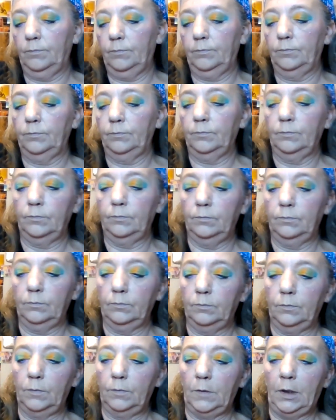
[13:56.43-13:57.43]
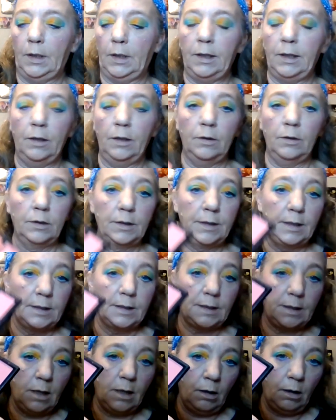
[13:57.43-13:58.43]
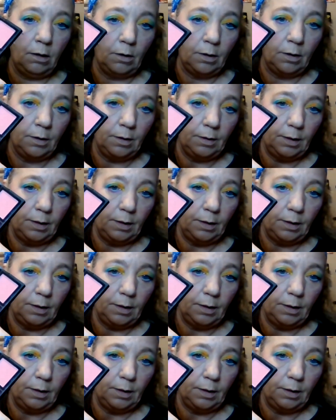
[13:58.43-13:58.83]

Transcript: And I used this color in it,